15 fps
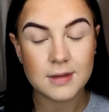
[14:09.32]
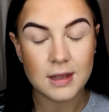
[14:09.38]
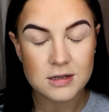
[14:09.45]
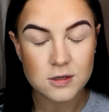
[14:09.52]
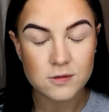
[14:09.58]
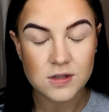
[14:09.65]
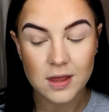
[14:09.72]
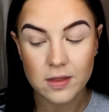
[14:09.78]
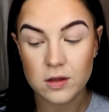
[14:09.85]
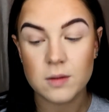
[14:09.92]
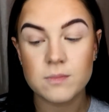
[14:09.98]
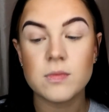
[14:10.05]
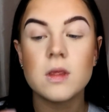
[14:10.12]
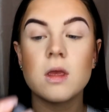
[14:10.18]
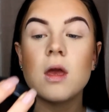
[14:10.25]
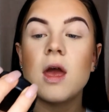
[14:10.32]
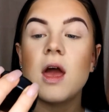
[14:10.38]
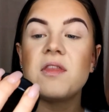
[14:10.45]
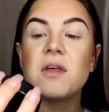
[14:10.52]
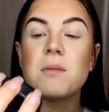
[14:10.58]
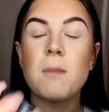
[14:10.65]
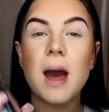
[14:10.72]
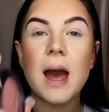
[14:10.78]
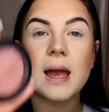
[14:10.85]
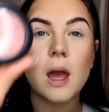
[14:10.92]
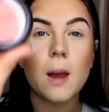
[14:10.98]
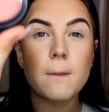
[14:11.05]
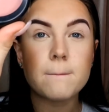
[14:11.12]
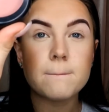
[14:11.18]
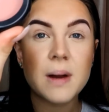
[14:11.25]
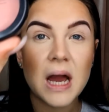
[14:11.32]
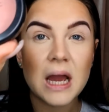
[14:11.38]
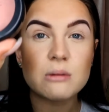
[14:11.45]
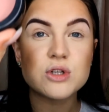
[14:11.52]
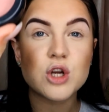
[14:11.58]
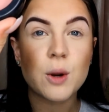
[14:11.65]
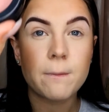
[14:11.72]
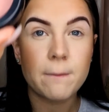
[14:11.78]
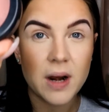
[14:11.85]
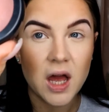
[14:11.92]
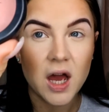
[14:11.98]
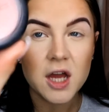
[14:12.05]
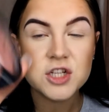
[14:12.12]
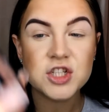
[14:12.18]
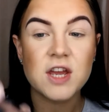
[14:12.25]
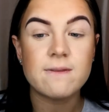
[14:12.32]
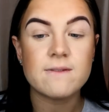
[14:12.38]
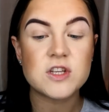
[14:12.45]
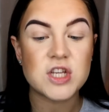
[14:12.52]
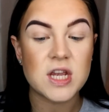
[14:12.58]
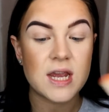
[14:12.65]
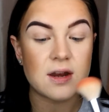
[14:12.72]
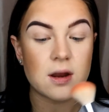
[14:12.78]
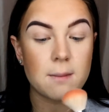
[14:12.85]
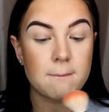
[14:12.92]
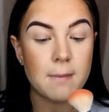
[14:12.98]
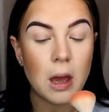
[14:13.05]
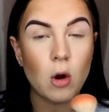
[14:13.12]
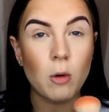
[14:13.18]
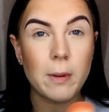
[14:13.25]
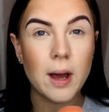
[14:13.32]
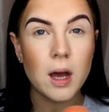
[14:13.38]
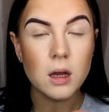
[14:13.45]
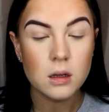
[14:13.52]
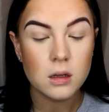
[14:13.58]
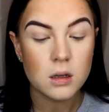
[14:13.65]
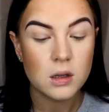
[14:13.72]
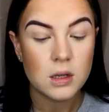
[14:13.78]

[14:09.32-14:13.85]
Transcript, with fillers: get yourself together. The MAC powder blush in the shade Melba.